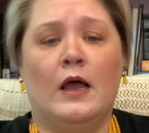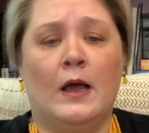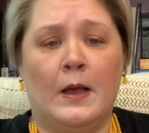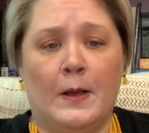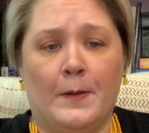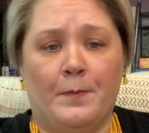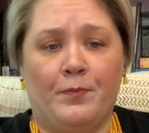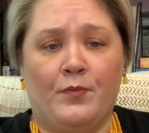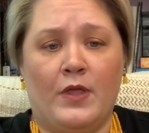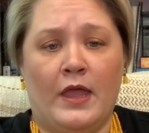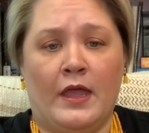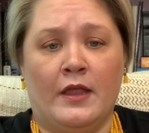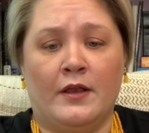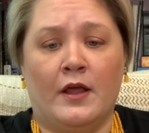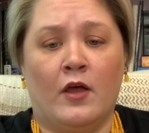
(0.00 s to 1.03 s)

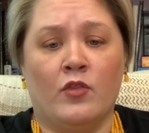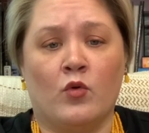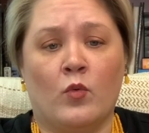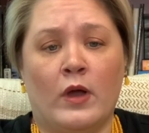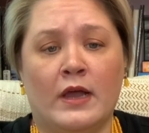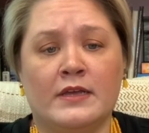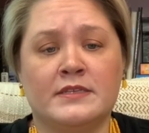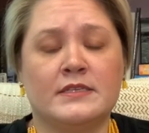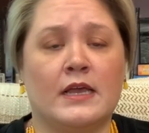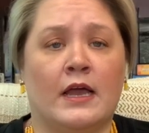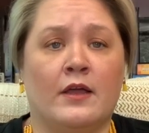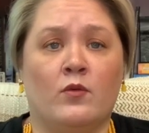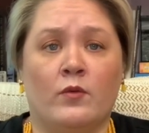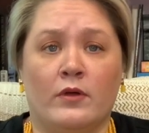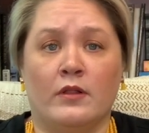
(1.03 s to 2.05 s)
And otherwise,
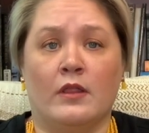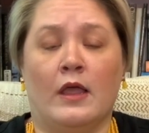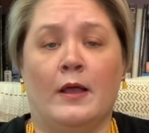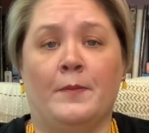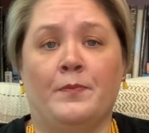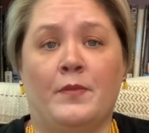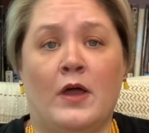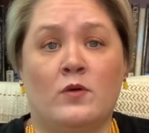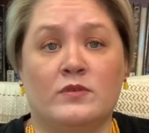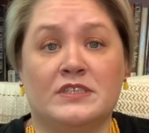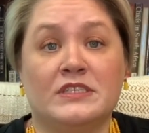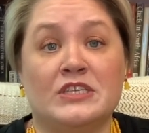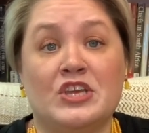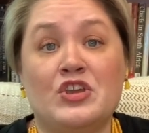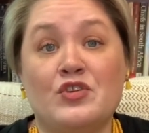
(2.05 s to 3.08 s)
I will
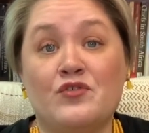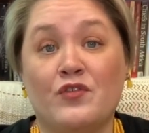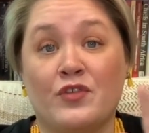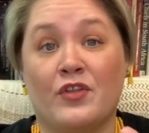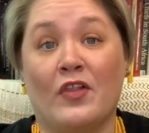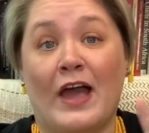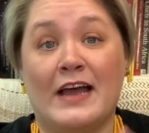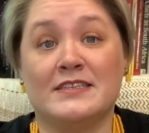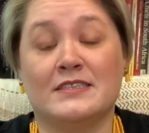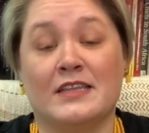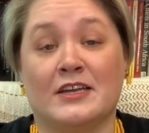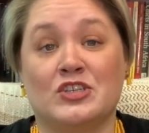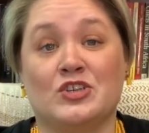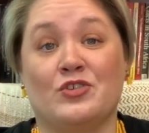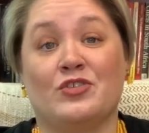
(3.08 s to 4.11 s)
see you for the last
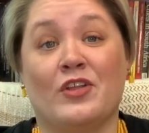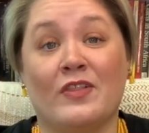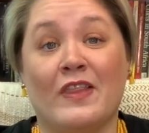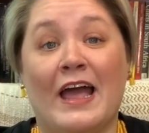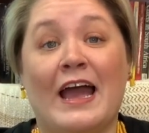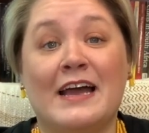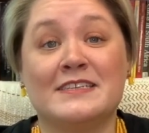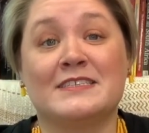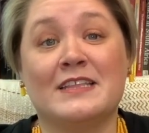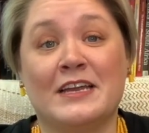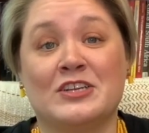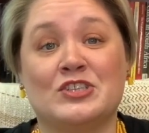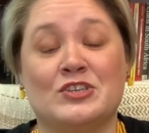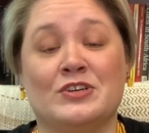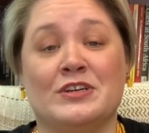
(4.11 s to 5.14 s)
lecture. The last
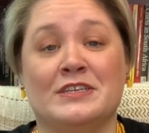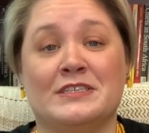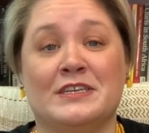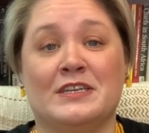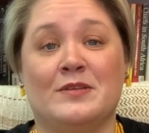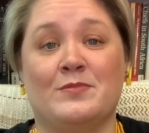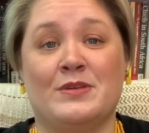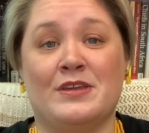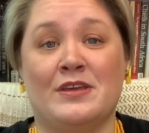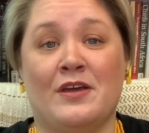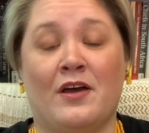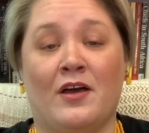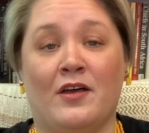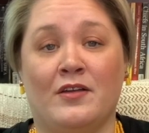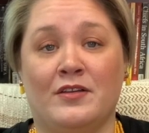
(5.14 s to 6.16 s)
lecture is going to be
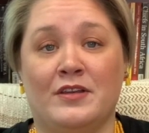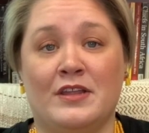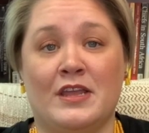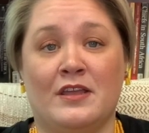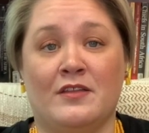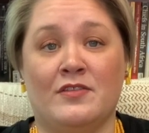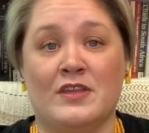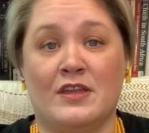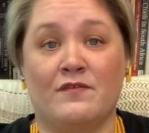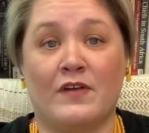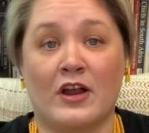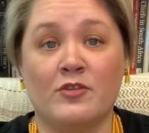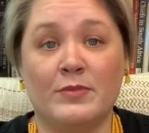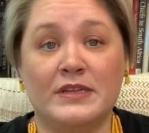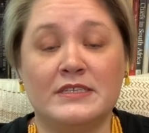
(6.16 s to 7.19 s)
on the
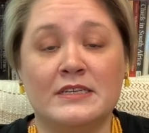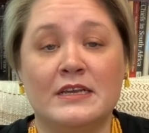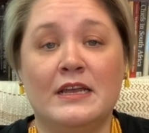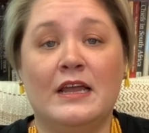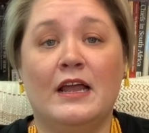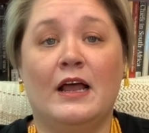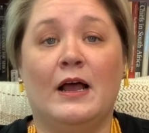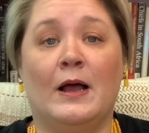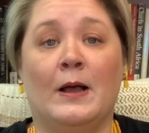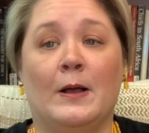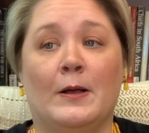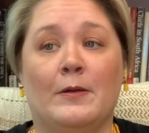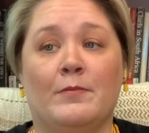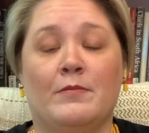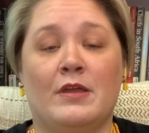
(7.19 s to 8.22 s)
environment,
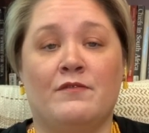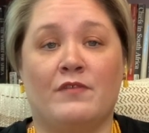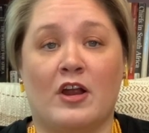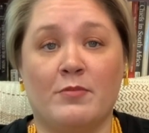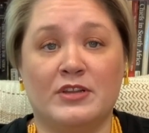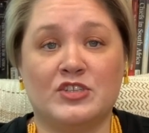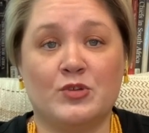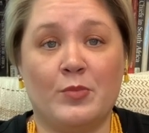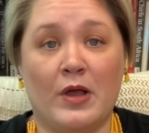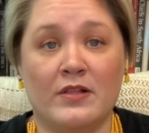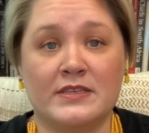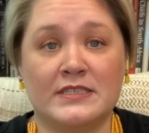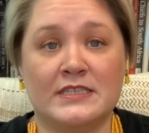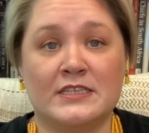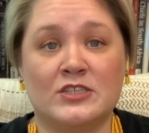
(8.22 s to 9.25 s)
environmental
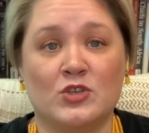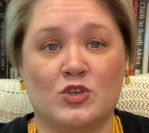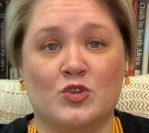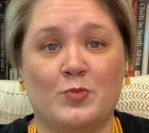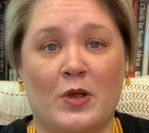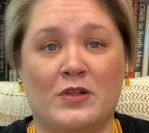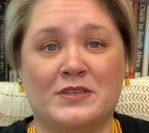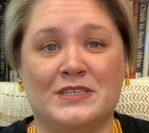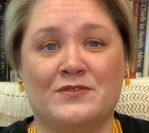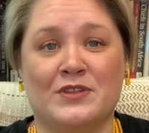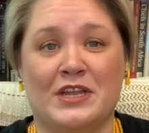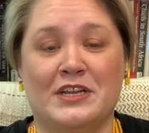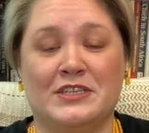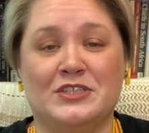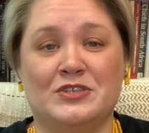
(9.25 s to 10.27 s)
policy, social policy
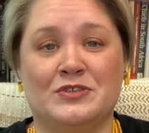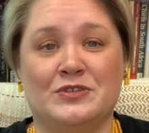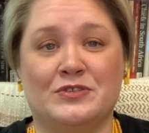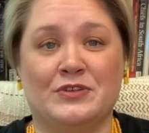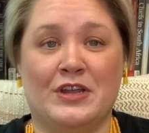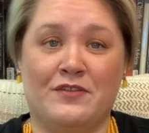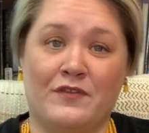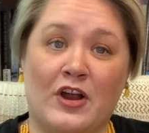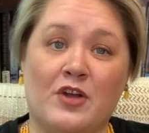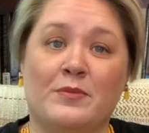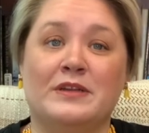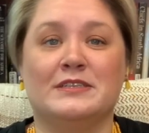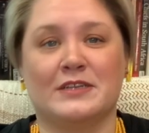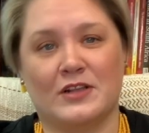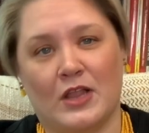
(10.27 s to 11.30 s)
related to
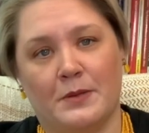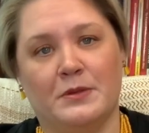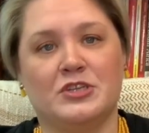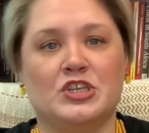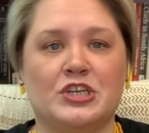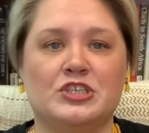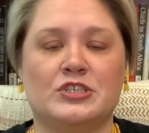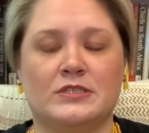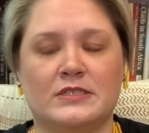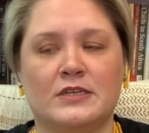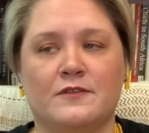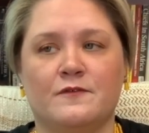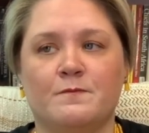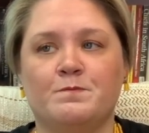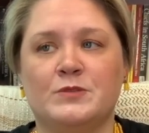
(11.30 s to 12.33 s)
environment and climate change and stuff.
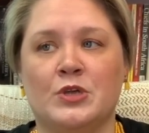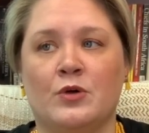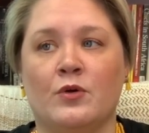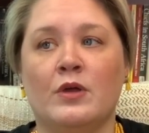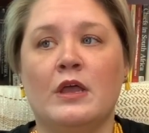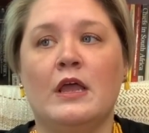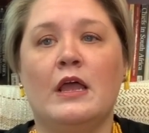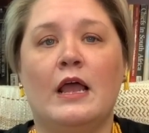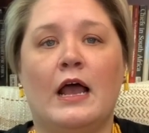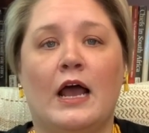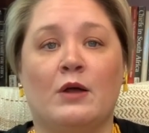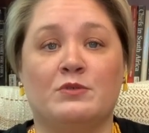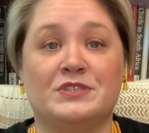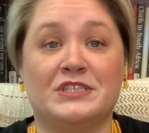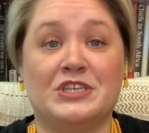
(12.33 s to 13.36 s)
So I
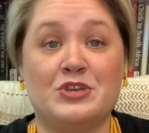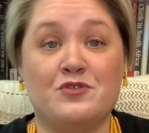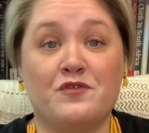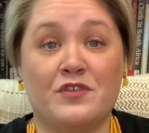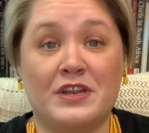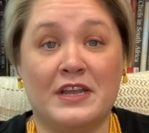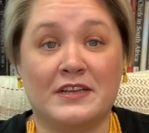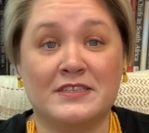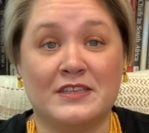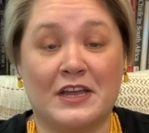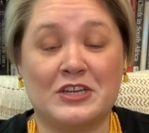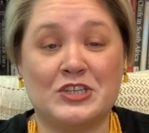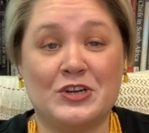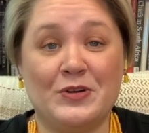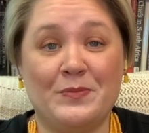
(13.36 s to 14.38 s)
will see you for the next
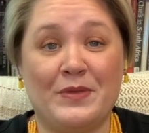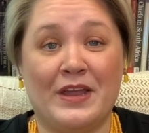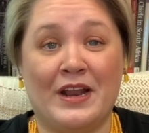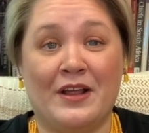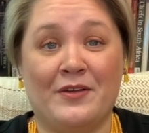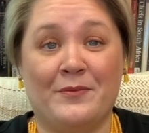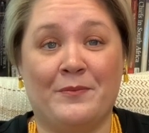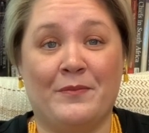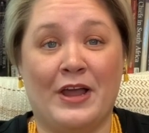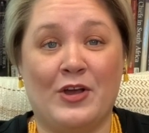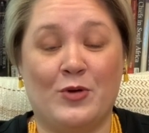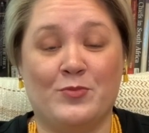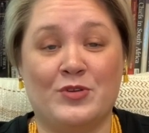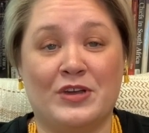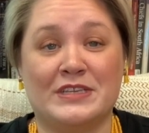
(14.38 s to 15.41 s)
lecture, and I
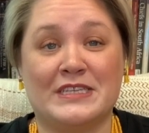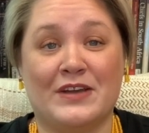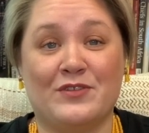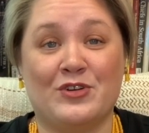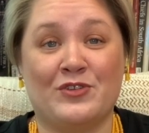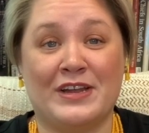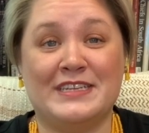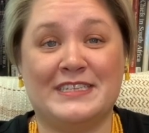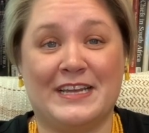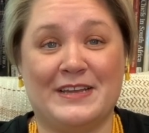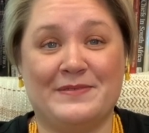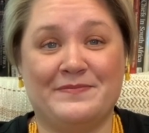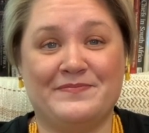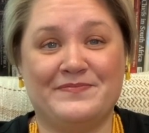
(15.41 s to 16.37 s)
hope you guys have a great day.